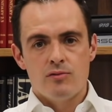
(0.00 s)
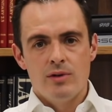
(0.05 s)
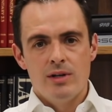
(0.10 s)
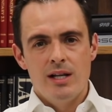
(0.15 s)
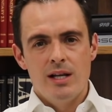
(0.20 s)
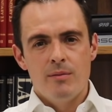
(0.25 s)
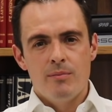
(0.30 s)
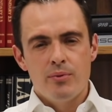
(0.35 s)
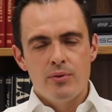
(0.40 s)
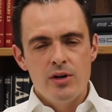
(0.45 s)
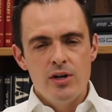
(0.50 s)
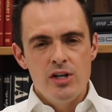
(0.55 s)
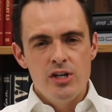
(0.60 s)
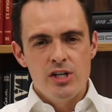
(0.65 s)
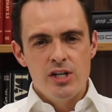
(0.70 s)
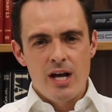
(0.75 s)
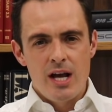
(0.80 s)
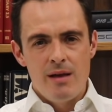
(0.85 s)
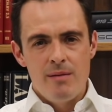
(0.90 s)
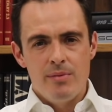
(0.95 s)
really
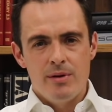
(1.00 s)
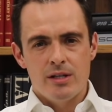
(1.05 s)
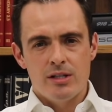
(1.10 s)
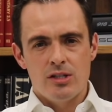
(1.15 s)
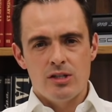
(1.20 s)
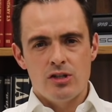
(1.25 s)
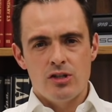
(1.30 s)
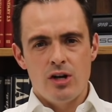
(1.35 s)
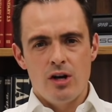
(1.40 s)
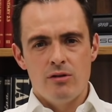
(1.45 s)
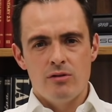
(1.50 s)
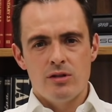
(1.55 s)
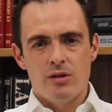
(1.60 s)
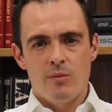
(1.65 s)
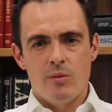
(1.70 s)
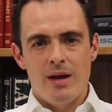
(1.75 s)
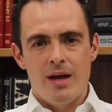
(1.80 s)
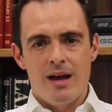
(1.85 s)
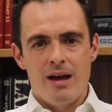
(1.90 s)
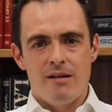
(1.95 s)
appreciate, because it shows that
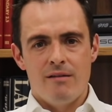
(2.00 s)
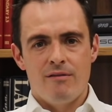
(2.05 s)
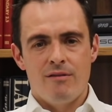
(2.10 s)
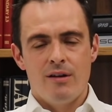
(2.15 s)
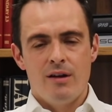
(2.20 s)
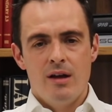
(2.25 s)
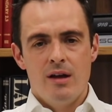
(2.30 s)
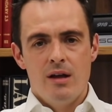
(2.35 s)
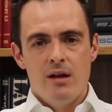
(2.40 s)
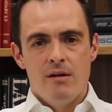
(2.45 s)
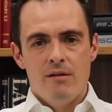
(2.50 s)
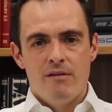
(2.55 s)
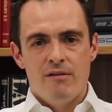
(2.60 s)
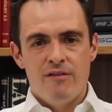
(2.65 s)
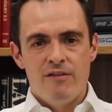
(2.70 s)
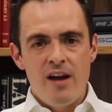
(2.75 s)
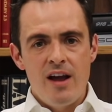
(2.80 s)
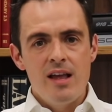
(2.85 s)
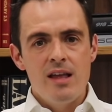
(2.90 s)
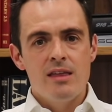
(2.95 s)
we have
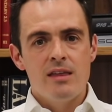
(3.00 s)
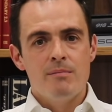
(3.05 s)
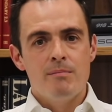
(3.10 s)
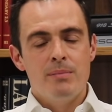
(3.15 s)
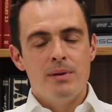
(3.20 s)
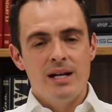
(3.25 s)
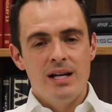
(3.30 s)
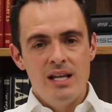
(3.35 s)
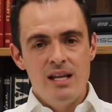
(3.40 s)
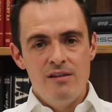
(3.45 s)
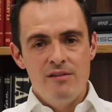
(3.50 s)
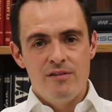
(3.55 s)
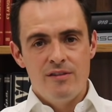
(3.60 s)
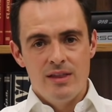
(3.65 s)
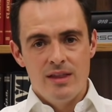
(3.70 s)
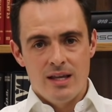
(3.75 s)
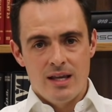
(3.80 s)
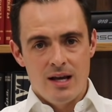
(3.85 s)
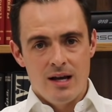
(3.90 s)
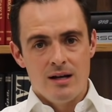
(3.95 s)
faith and belief
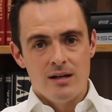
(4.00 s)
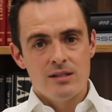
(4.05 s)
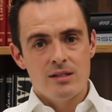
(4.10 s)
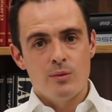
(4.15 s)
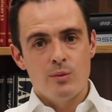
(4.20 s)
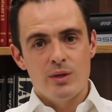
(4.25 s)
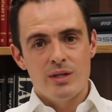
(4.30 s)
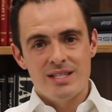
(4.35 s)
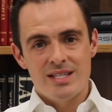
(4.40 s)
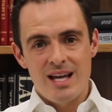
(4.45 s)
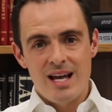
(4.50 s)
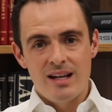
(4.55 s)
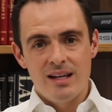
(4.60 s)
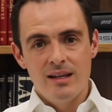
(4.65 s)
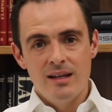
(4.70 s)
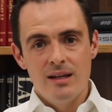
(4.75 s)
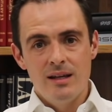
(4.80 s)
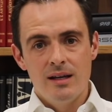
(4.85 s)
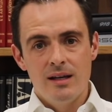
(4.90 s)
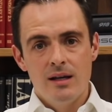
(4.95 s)
in the cars that we're
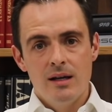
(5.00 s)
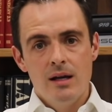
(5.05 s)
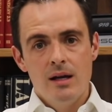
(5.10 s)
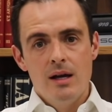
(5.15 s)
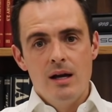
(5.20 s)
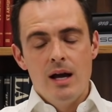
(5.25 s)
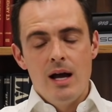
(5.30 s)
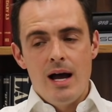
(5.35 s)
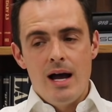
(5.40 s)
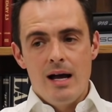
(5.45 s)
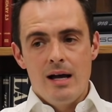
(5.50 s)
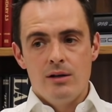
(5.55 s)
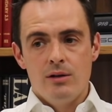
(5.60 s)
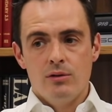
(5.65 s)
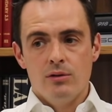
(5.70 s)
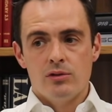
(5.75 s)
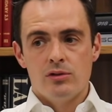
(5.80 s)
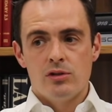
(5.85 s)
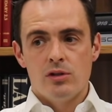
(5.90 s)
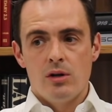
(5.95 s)
selling, and
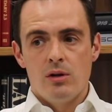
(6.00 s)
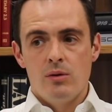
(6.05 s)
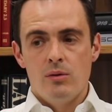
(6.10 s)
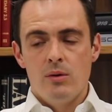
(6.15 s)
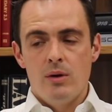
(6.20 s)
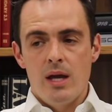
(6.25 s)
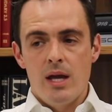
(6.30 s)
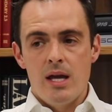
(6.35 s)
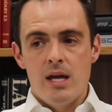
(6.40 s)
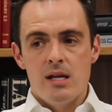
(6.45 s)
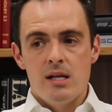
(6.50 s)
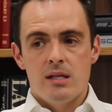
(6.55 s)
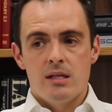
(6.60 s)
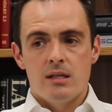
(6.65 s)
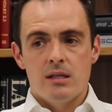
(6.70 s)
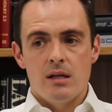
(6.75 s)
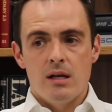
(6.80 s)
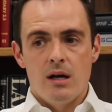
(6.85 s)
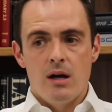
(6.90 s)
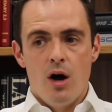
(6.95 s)
also
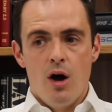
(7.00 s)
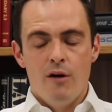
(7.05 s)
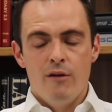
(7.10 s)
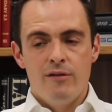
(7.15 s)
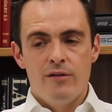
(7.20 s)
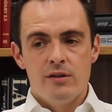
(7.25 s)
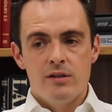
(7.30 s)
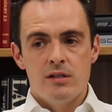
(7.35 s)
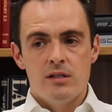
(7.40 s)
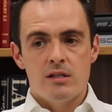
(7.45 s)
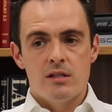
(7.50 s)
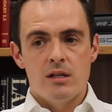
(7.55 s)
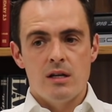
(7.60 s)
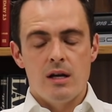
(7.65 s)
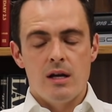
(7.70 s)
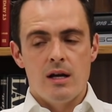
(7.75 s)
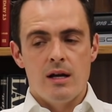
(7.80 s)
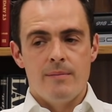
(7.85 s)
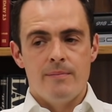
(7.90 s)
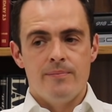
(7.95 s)
it offers
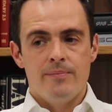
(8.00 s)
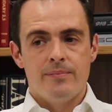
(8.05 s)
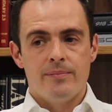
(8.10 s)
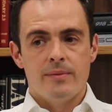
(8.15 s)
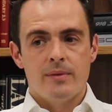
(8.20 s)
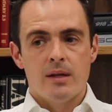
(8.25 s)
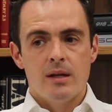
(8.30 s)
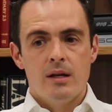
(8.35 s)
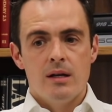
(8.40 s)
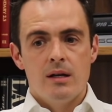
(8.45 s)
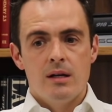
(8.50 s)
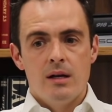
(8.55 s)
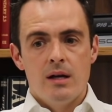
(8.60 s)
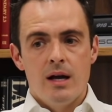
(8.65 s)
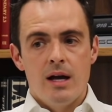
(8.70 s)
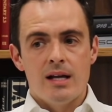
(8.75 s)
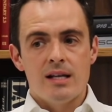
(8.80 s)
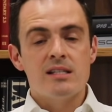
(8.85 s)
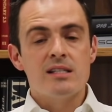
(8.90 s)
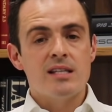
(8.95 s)

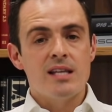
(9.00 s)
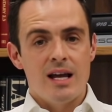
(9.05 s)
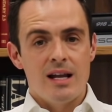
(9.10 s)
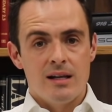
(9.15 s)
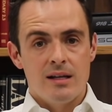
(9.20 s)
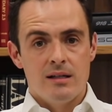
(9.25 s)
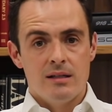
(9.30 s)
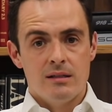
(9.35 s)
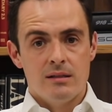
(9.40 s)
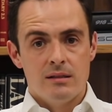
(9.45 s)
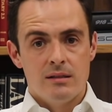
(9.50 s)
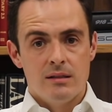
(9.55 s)
a seller